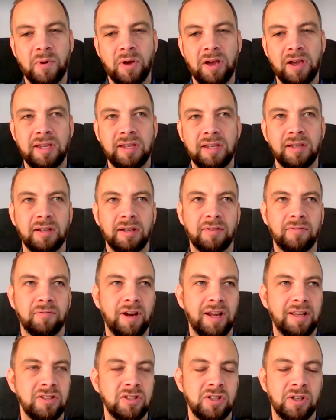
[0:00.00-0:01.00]
buy a
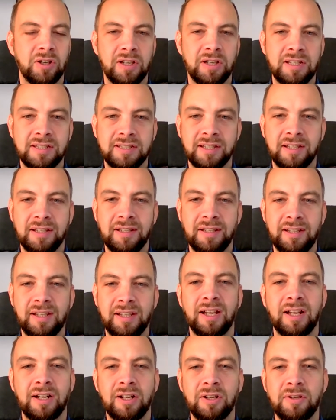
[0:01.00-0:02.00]
franchise,
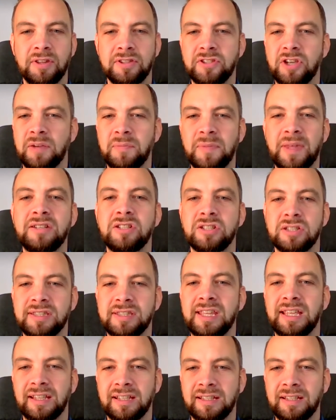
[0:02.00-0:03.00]
a lot of the time they just
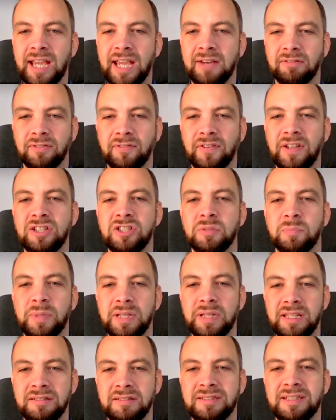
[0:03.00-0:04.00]
think everything should
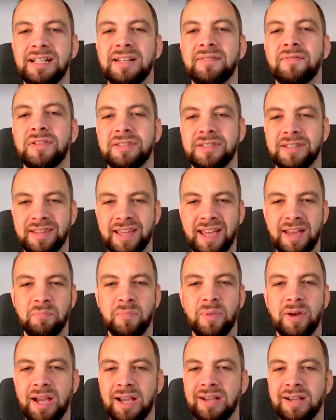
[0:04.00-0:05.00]
be delivered to them,
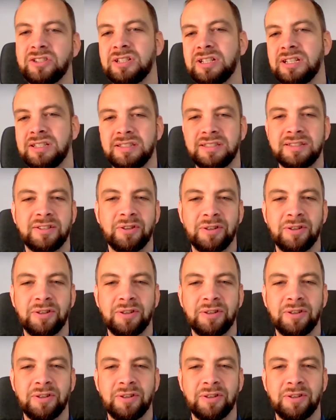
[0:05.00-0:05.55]
but actually